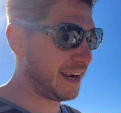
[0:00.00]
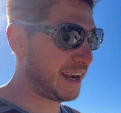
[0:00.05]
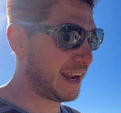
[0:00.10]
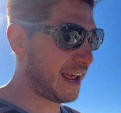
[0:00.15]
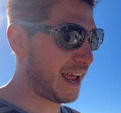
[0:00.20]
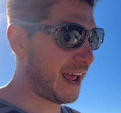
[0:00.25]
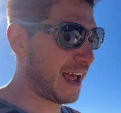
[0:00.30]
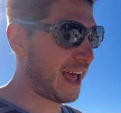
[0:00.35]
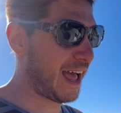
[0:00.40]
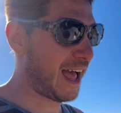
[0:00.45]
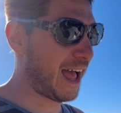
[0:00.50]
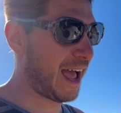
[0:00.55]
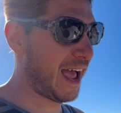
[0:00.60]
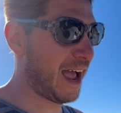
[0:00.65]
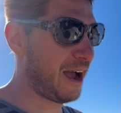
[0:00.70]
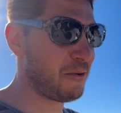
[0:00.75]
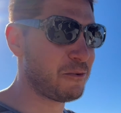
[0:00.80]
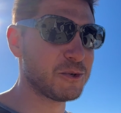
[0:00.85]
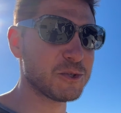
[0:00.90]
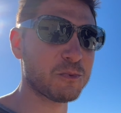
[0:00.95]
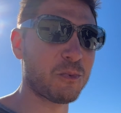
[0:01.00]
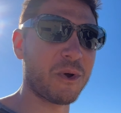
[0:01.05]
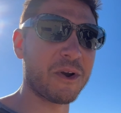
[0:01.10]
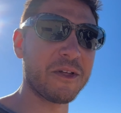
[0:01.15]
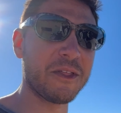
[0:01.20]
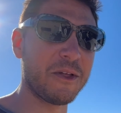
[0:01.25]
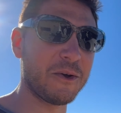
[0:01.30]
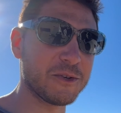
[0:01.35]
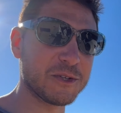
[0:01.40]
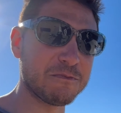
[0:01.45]
it was one of
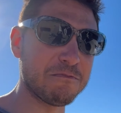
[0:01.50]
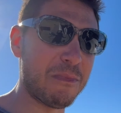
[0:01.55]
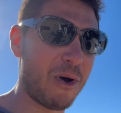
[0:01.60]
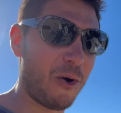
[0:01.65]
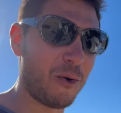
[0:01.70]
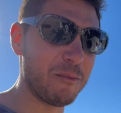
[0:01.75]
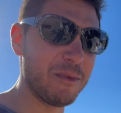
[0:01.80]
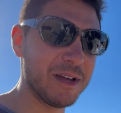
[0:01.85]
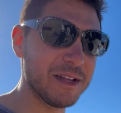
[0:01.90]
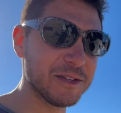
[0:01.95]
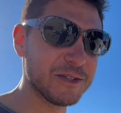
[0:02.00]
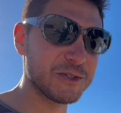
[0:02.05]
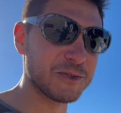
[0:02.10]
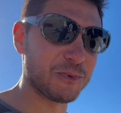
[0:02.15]
those moments